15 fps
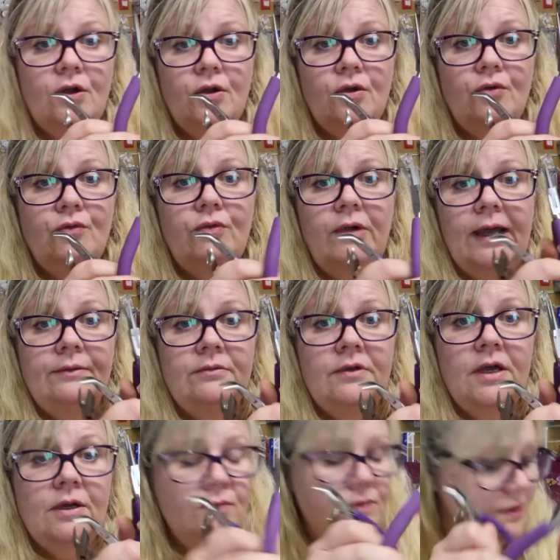round
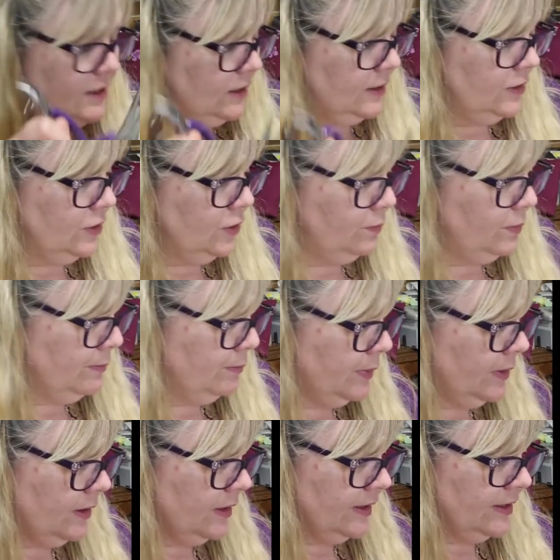nose that are looping
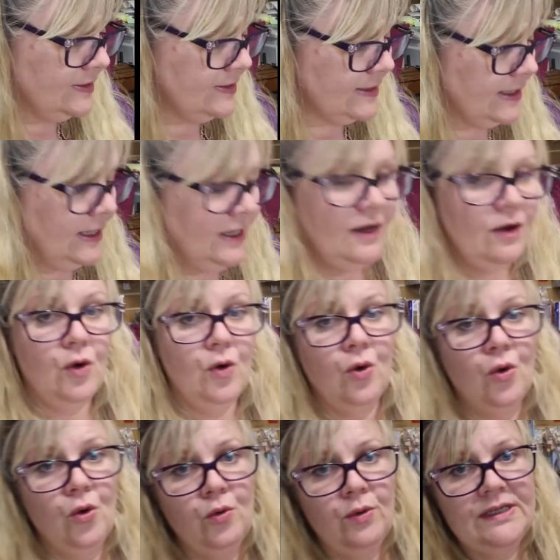pliers.
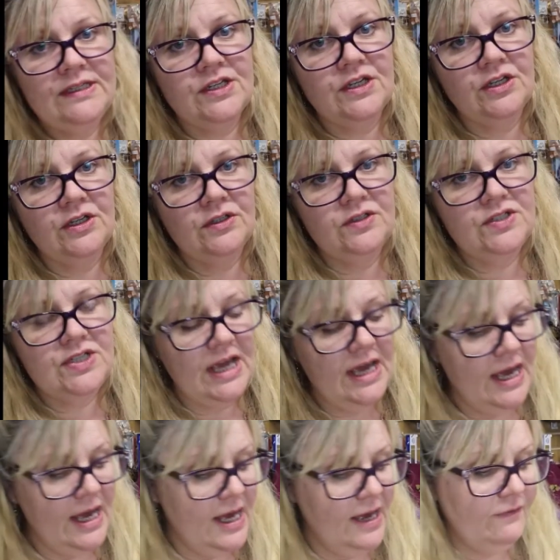Always good to
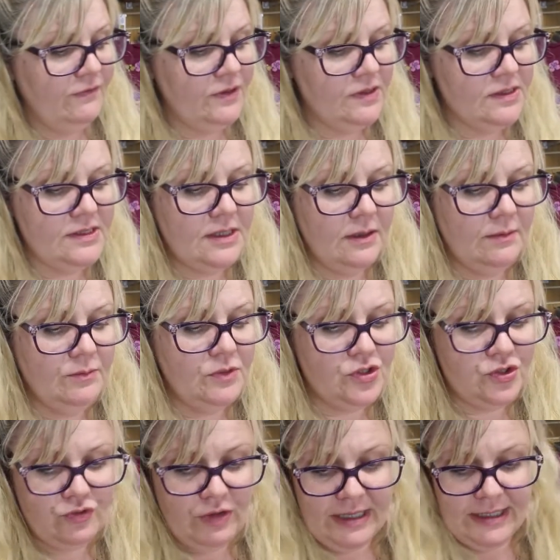have some
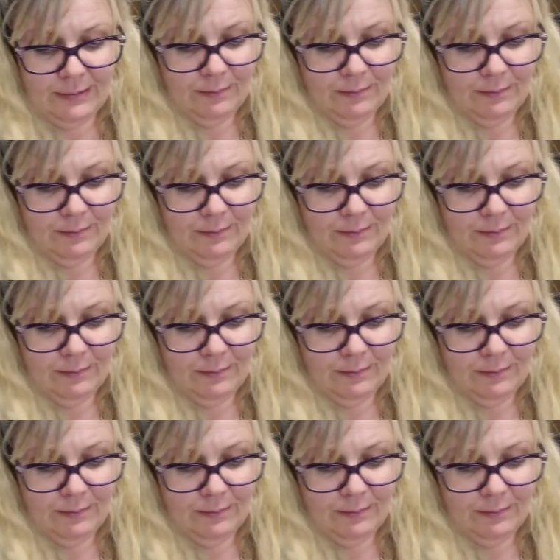straightening